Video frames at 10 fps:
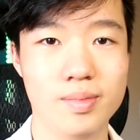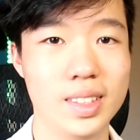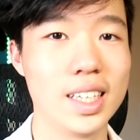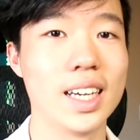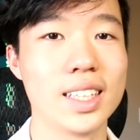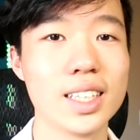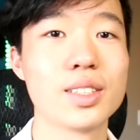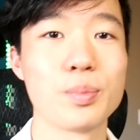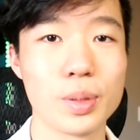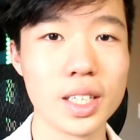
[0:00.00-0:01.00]
yeah,
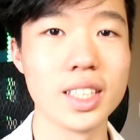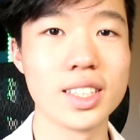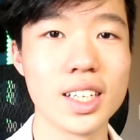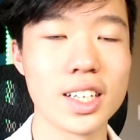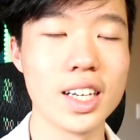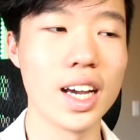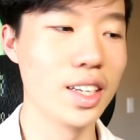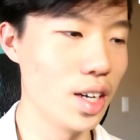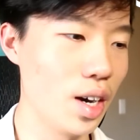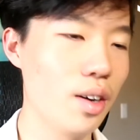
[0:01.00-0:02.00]
that's pretty sucky,
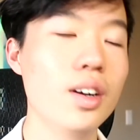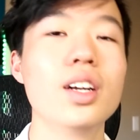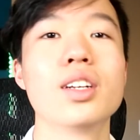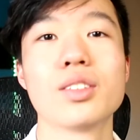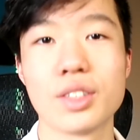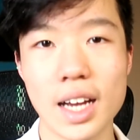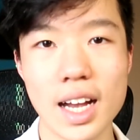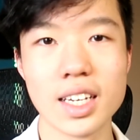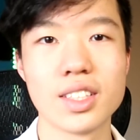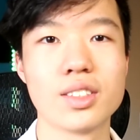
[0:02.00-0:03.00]
I know,
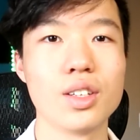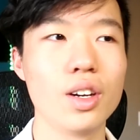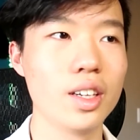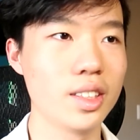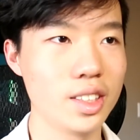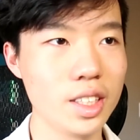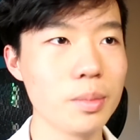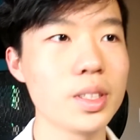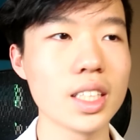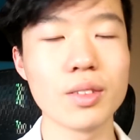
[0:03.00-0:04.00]
trash. So it
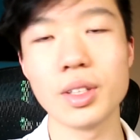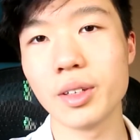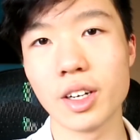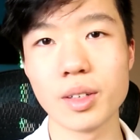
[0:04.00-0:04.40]
seems like we